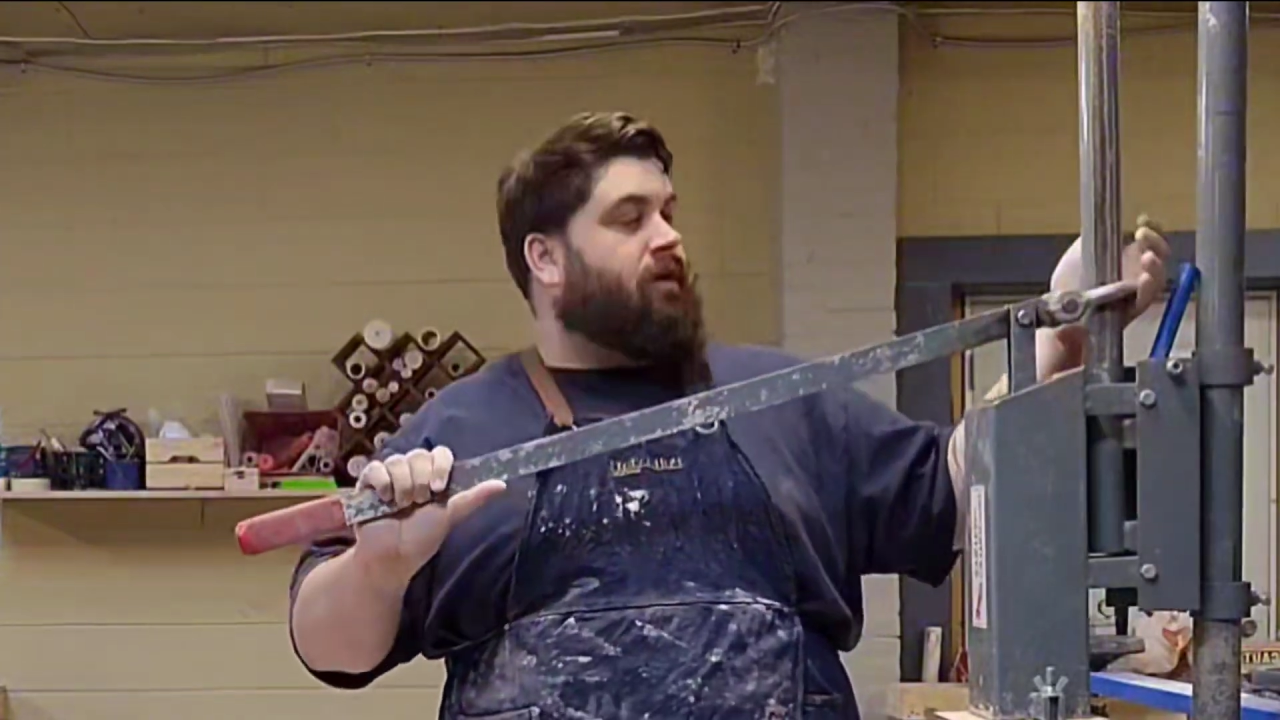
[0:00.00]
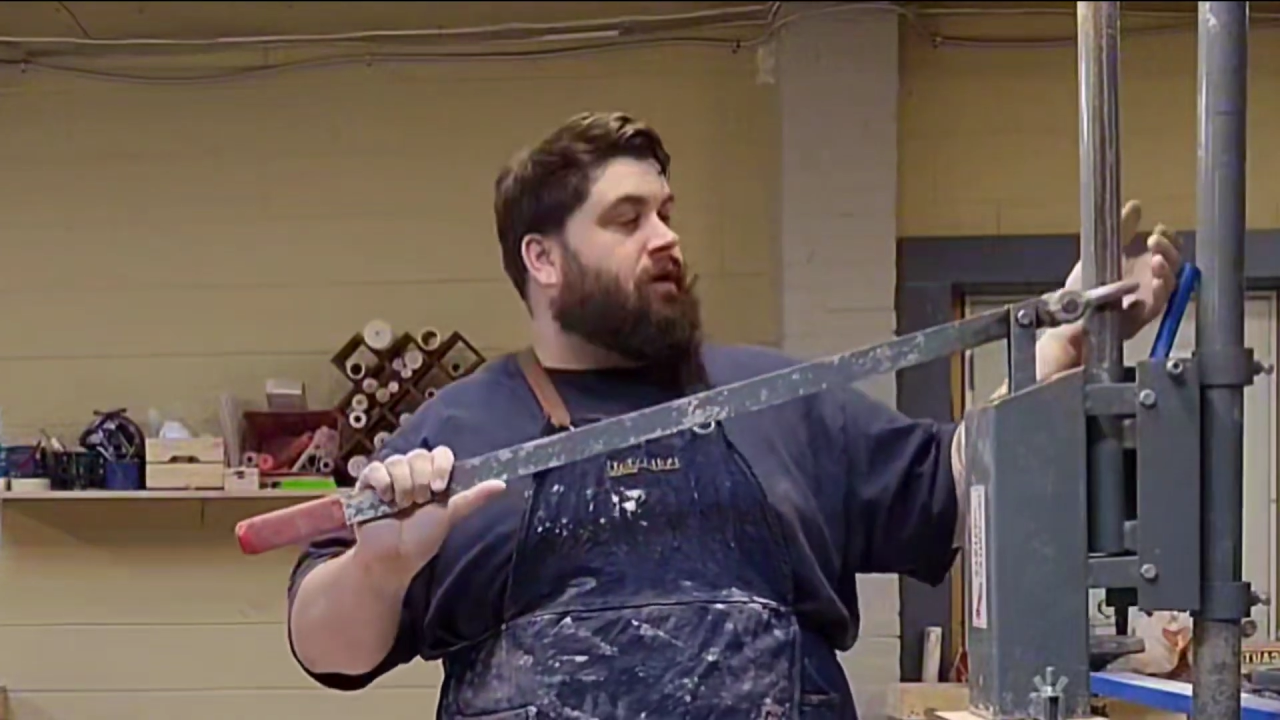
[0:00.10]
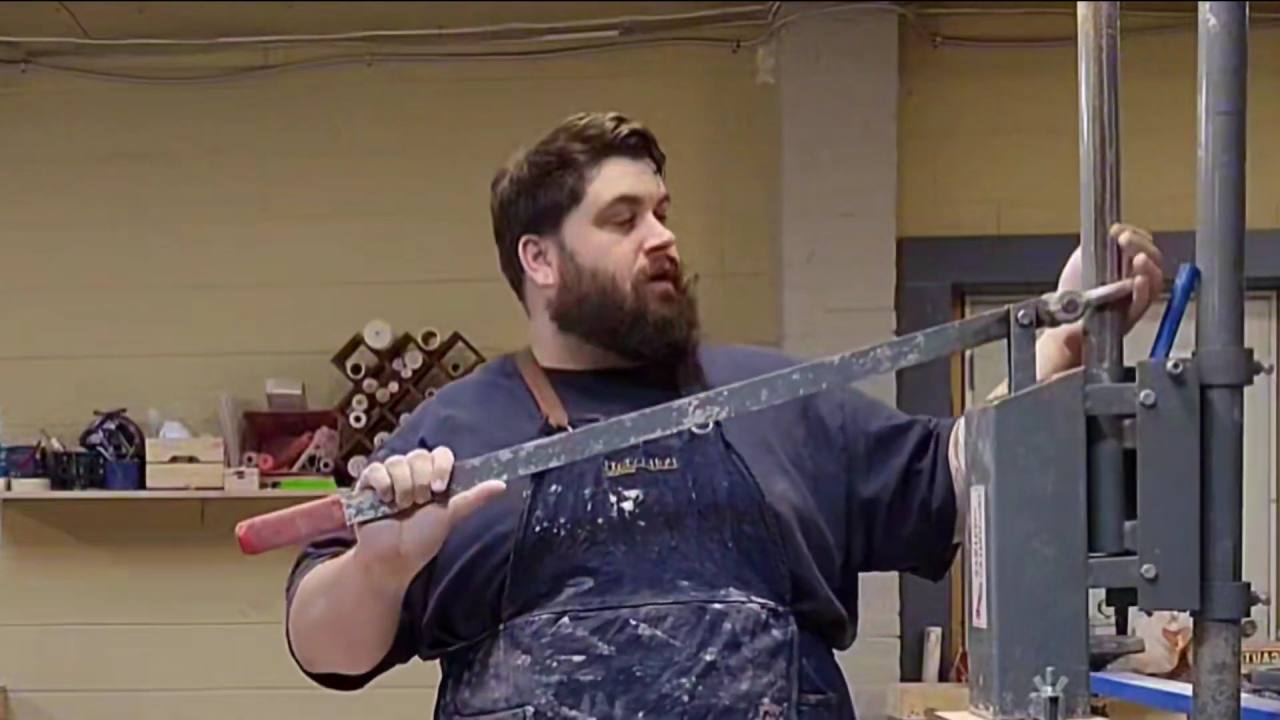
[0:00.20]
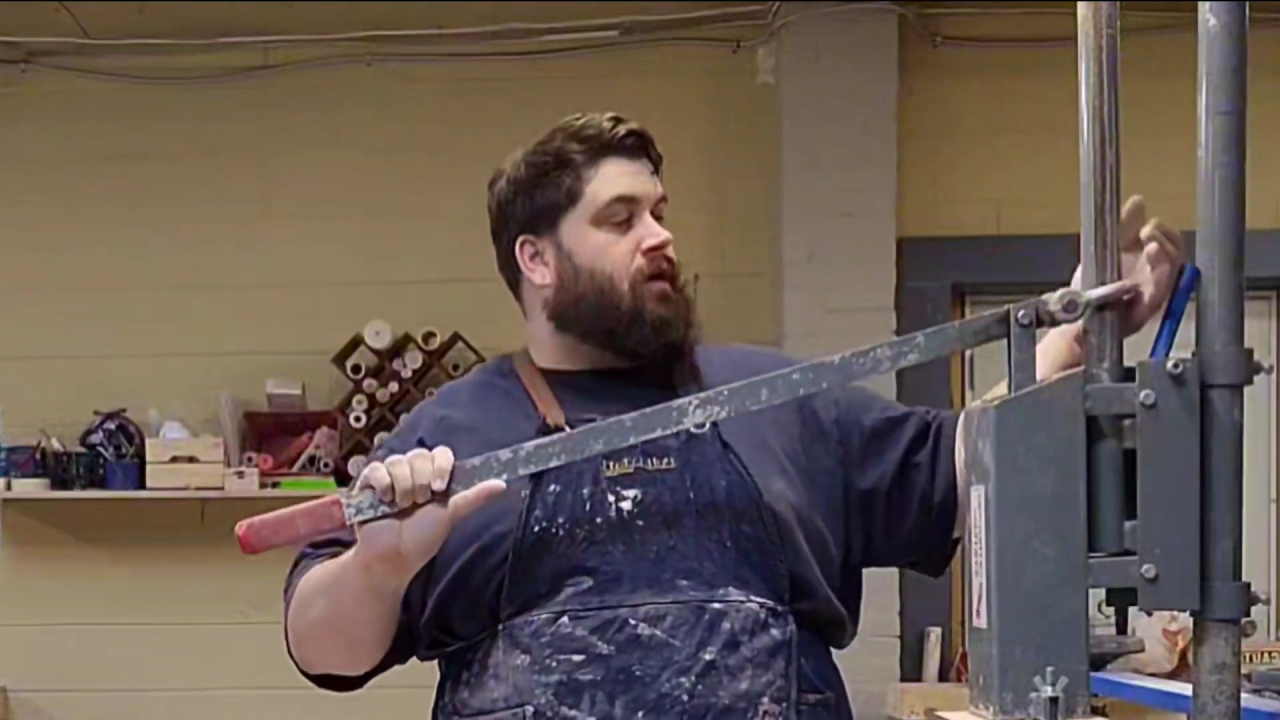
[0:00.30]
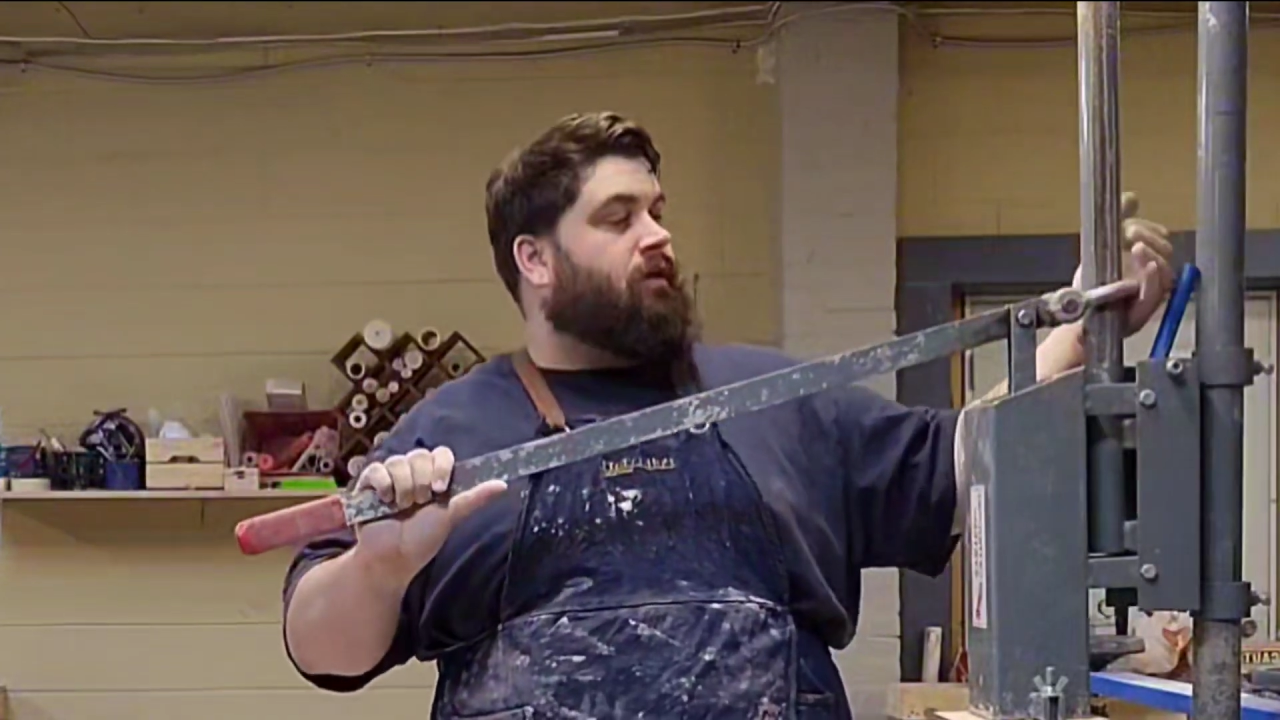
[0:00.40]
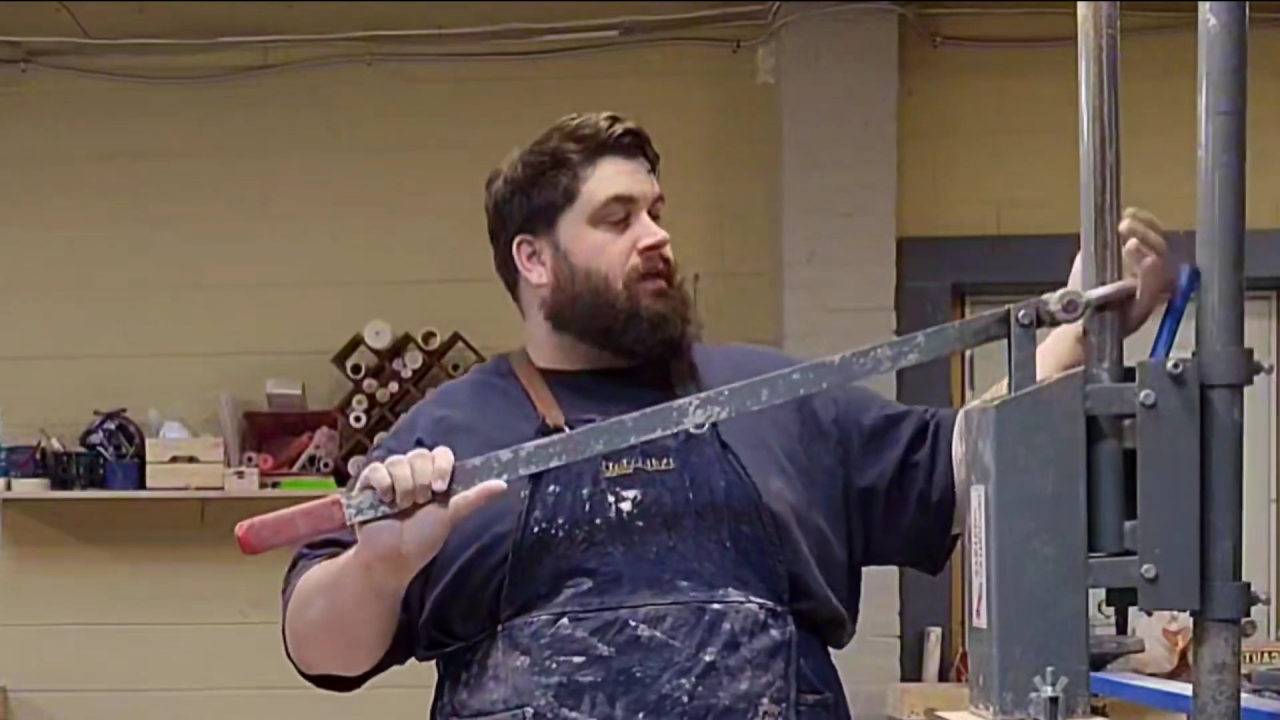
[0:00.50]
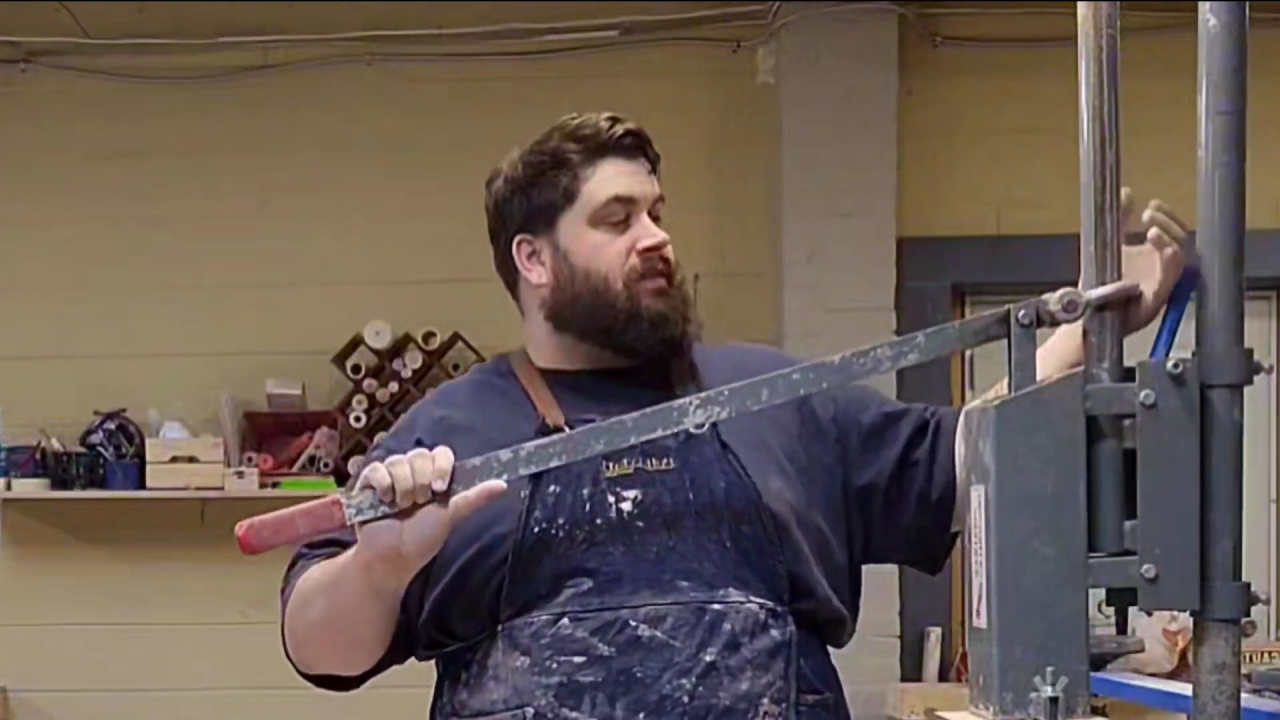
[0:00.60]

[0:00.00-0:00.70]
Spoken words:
like